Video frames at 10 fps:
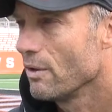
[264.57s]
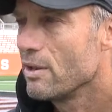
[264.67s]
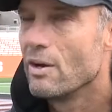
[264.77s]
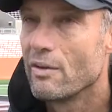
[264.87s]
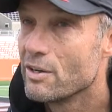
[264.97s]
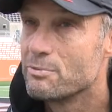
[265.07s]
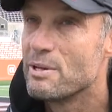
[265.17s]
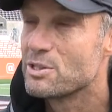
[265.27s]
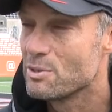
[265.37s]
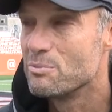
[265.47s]
You know, there's
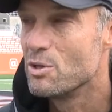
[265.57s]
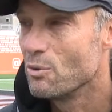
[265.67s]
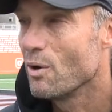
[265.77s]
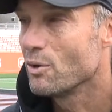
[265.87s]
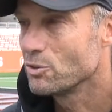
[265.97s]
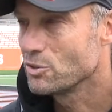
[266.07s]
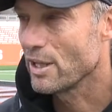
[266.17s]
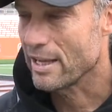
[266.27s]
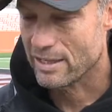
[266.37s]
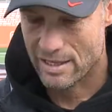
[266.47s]
been some duos
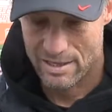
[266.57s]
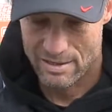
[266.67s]
like uh,